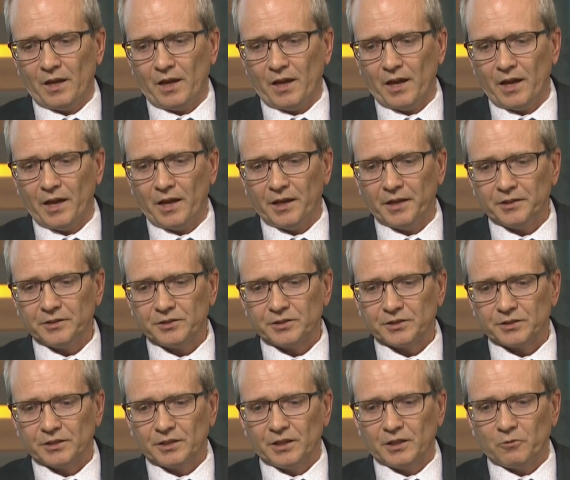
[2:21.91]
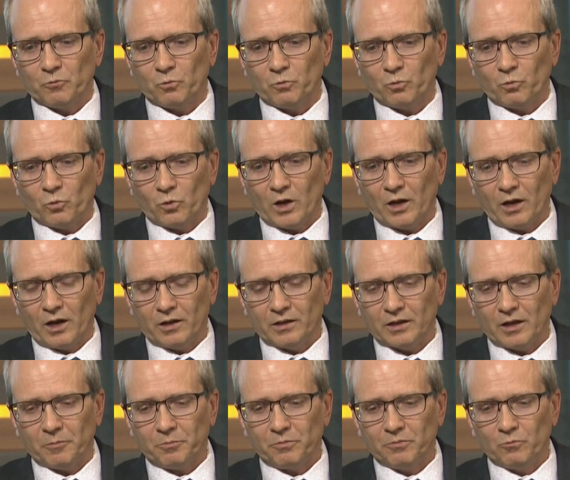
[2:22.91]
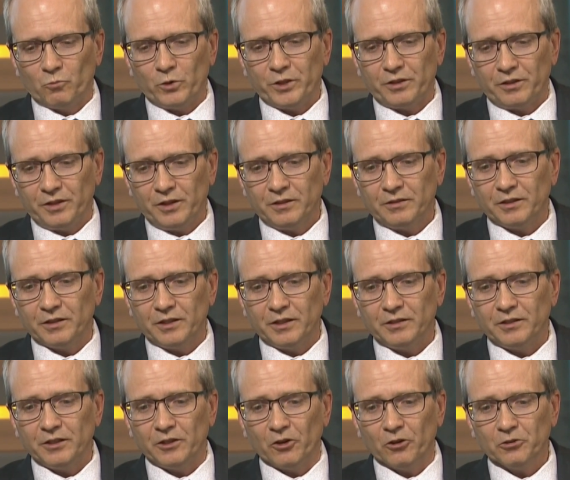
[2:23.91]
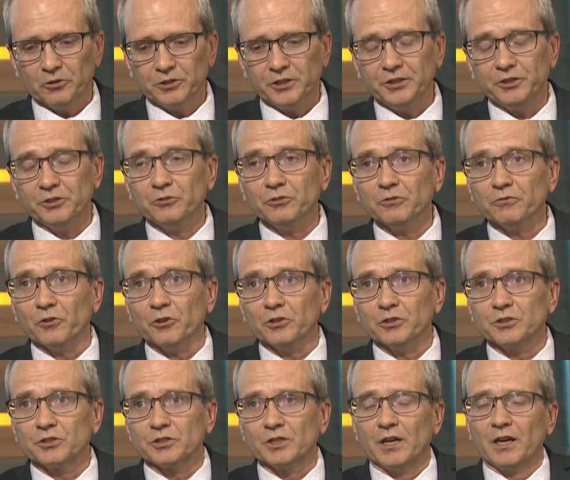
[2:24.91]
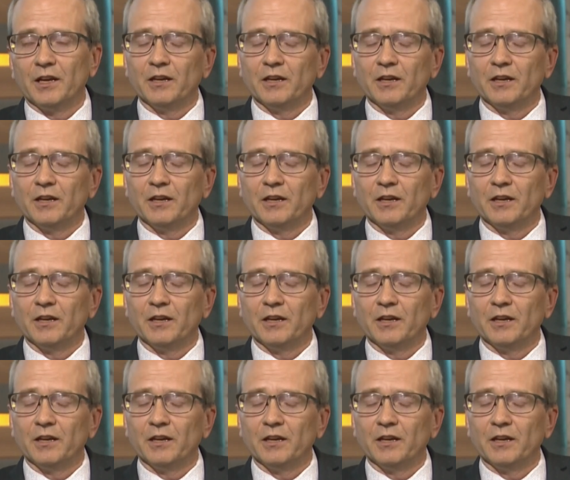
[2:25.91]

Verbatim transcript: And uh, we think that in the early universe,